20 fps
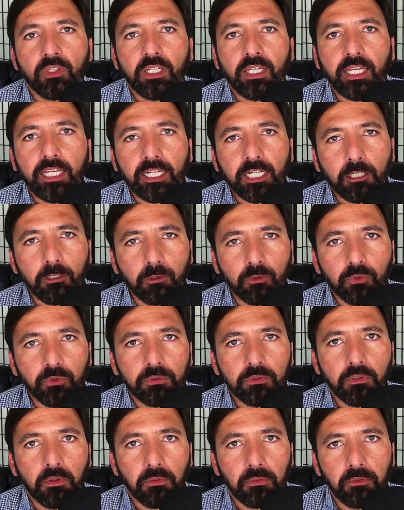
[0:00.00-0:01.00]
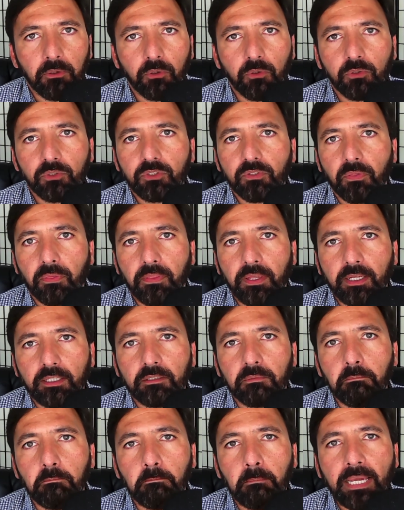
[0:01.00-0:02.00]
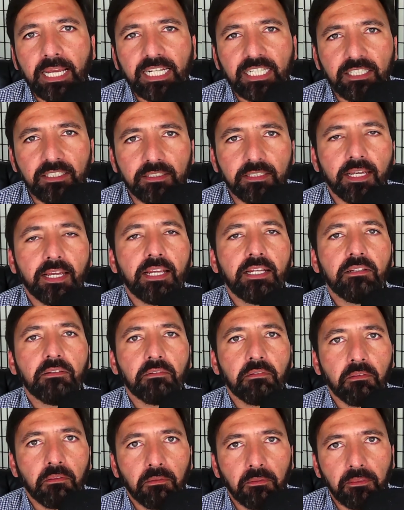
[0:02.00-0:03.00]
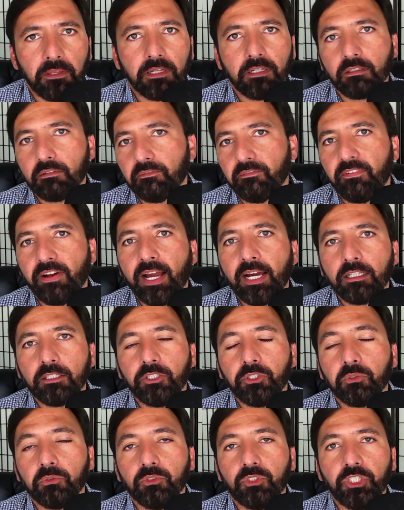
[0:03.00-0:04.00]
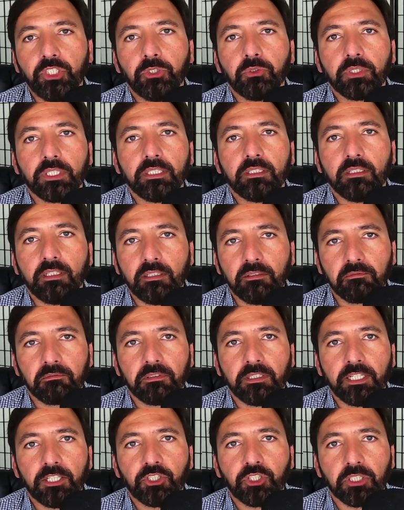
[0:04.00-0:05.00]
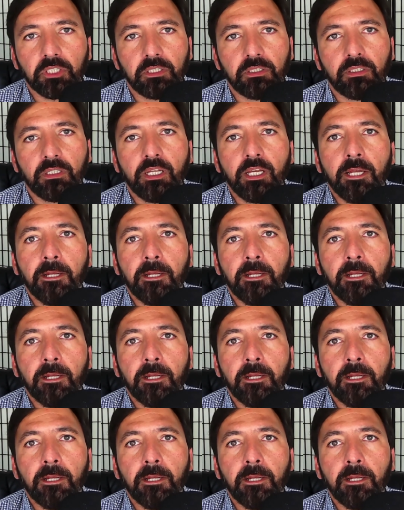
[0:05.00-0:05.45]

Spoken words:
include those that maintain their value during inflation